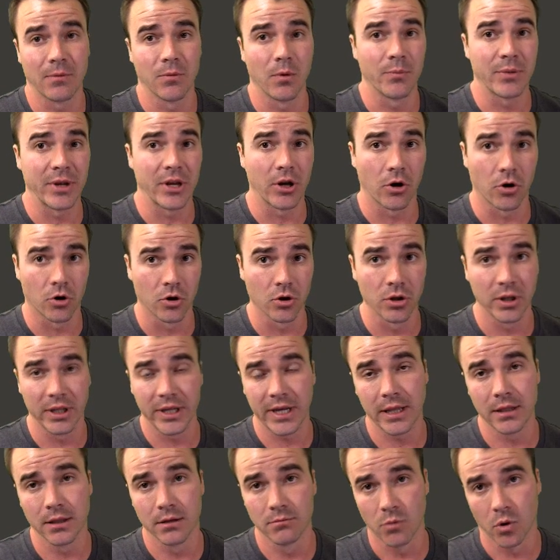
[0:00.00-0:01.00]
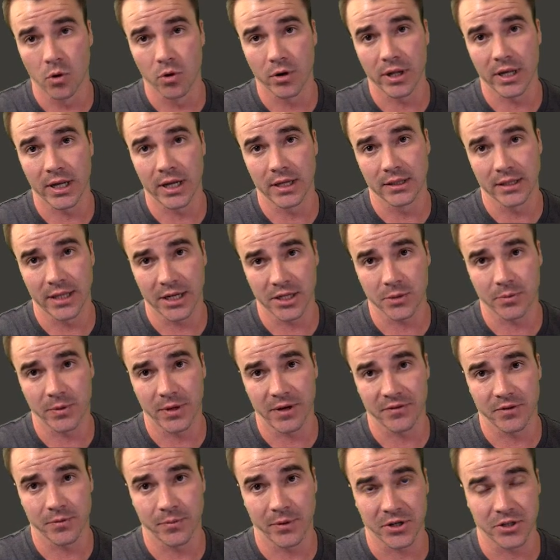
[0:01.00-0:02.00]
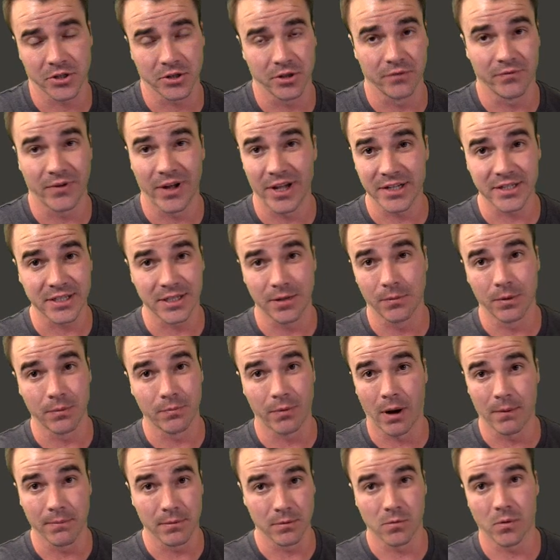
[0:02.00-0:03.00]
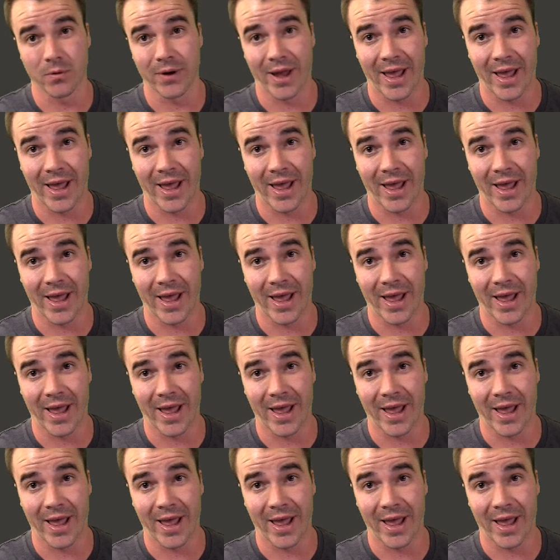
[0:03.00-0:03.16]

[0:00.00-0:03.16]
they will be early in the morning. Unless we have special events, then we probably